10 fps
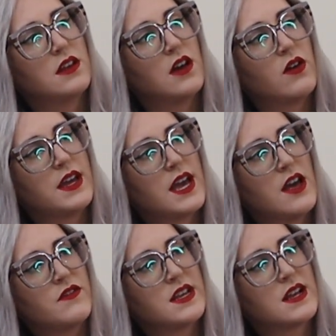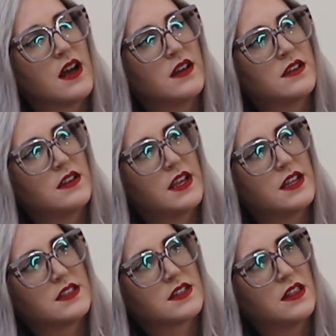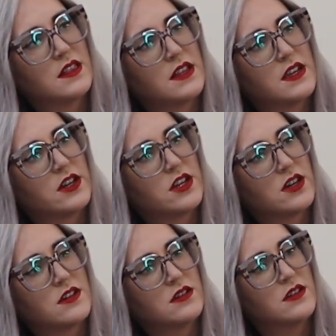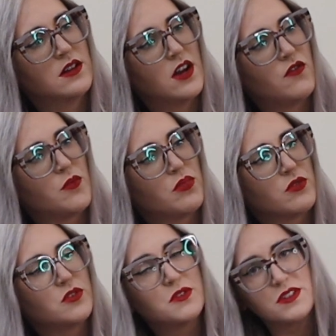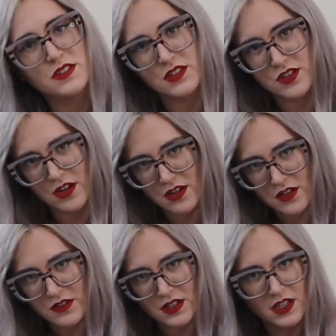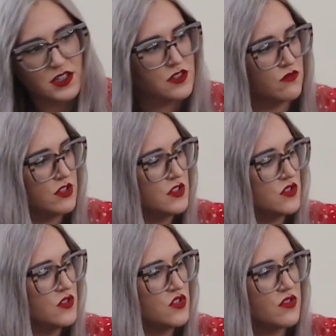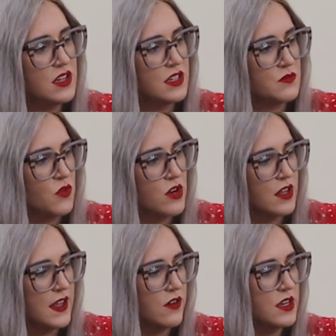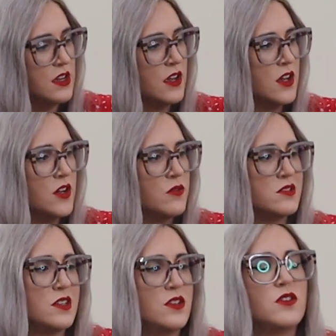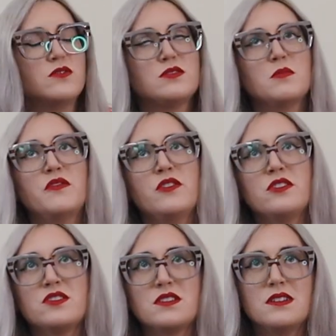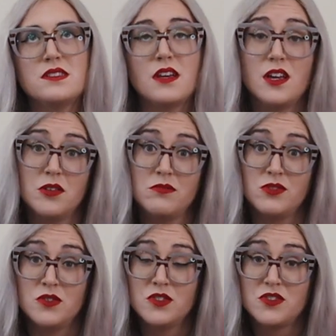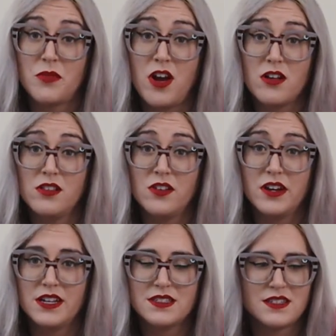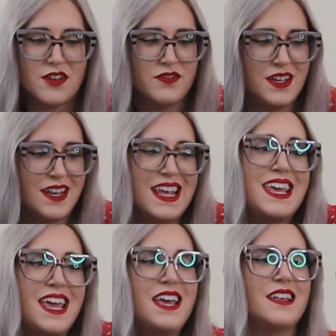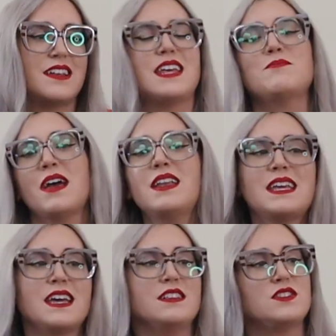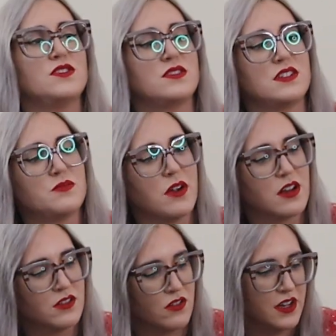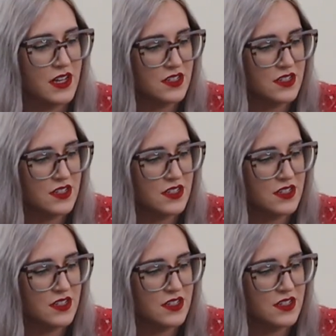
Now, I haven't gotten as clear of a brew since I started using yeast nutrient. It's more cloudy, which I know some of you are just going to say, use Sparkaloid, Stephanie, and I can, and I'm not against using Sparkaloid.